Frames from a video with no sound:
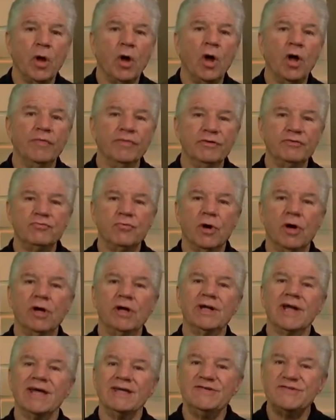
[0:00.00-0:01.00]
on the drug
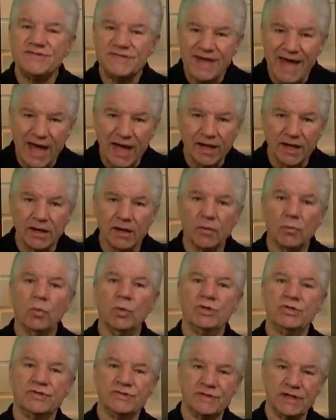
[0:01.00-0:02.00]
Nystatin,
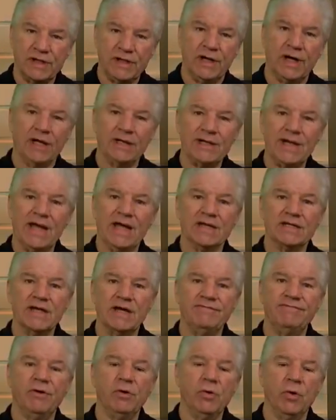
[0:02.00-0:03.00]
which is a gut
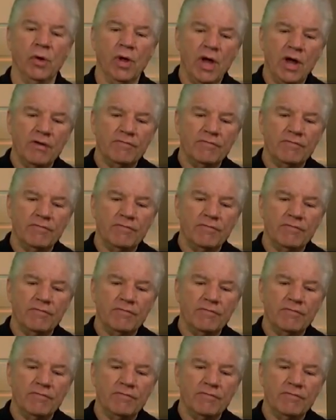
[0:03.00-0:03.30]
antifungal.